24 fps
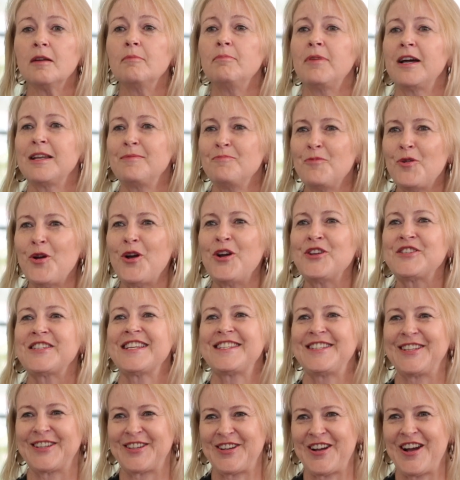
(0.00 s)
But MERS
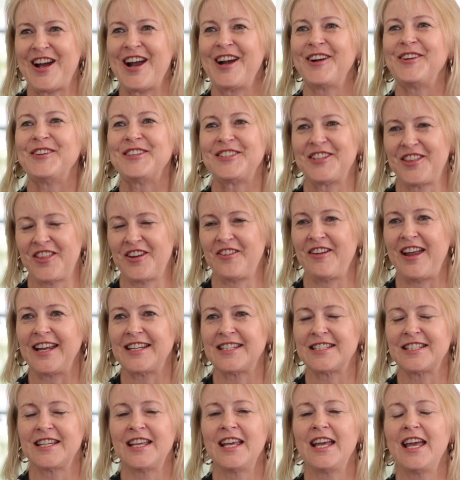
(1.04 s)
is the current
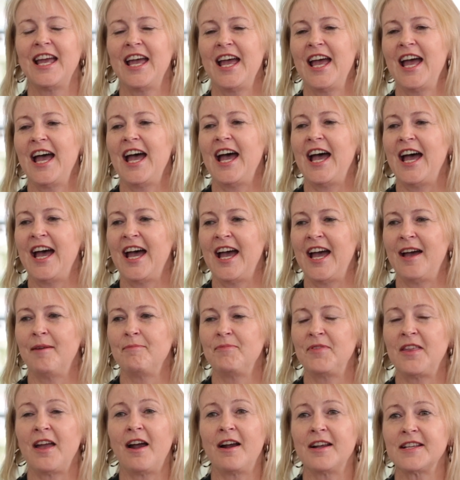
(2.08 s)
threat.
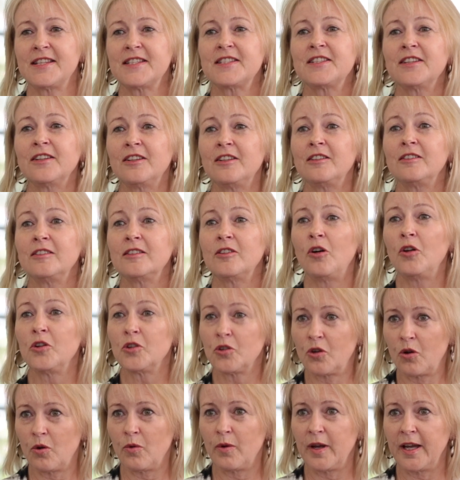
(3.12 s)
There are still
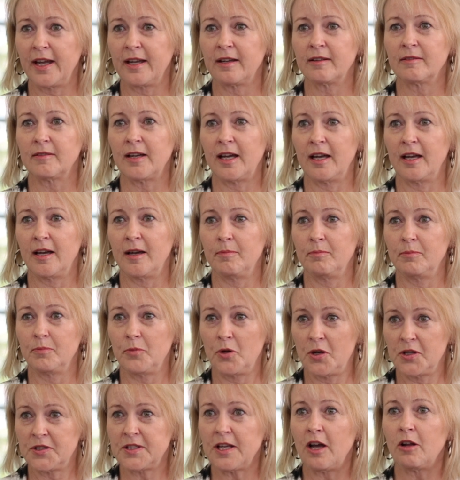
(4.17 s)
ongoing
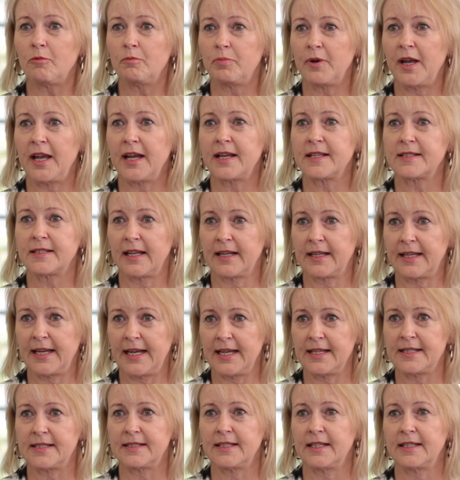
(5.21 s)
MERS outbreaks and
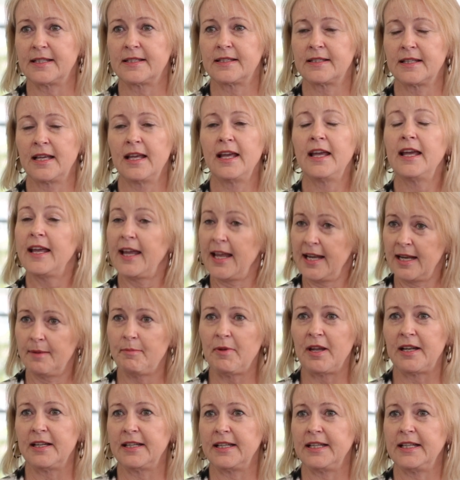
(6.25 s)
cases in the
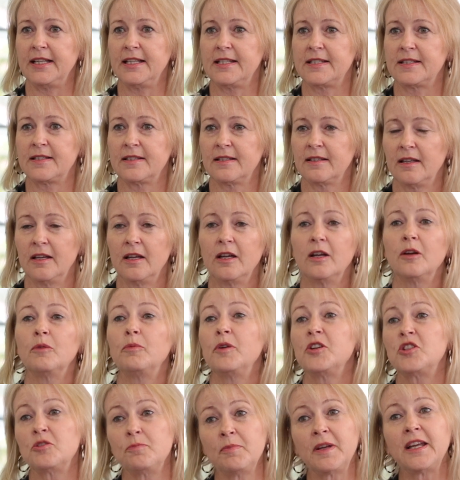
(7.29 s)
Middle East,
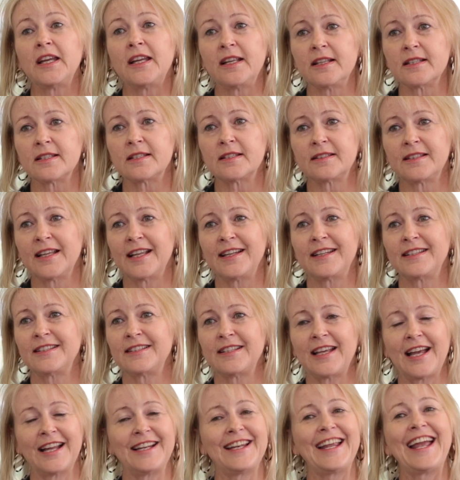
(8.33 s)
which means that
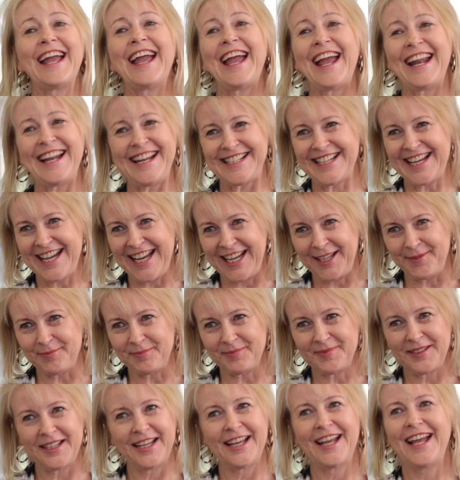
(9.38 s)
at any time,